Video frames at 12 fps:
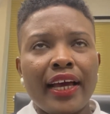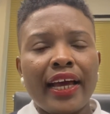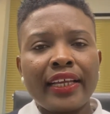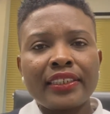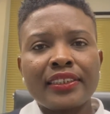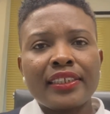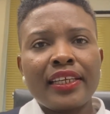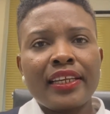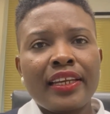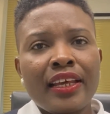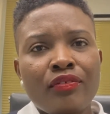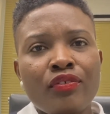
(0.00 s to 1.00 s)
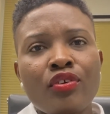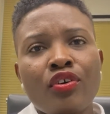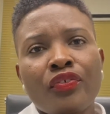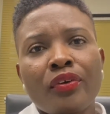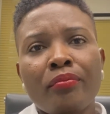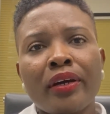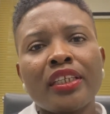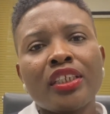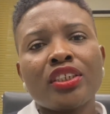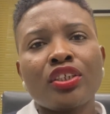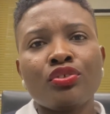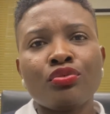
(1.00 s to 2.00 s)
at a level of a
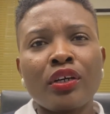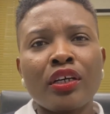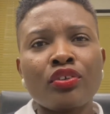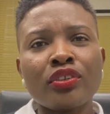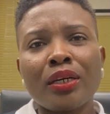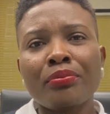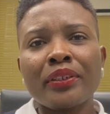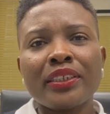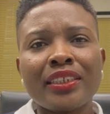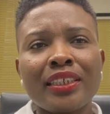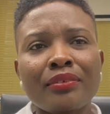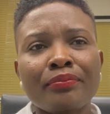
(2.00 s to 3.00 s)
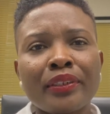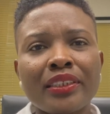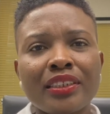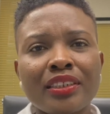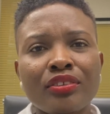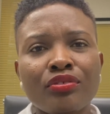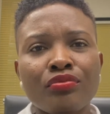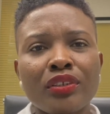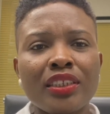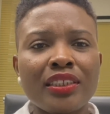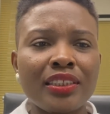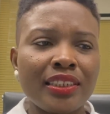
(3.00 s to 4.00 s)
manager, you are not appraising that person
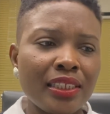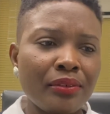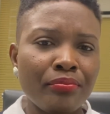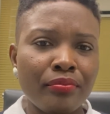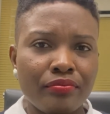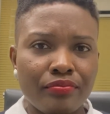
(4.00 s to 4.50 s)
with the same